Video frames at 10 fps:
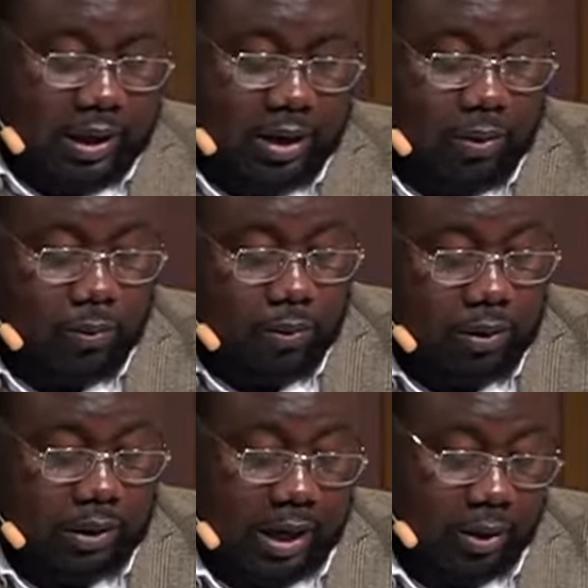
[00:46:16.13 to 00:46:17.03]

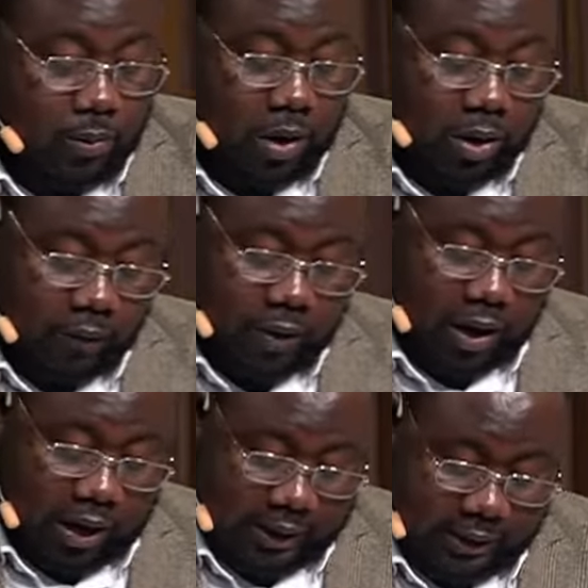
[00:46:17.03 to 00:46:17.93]
than the Word of
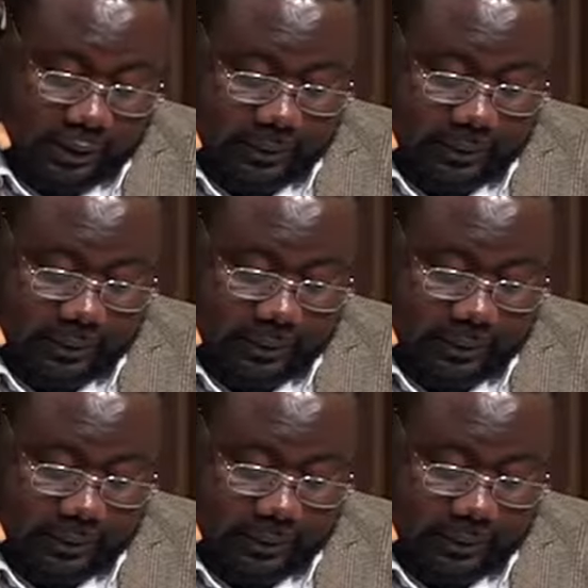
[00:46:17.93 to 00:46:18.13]
God,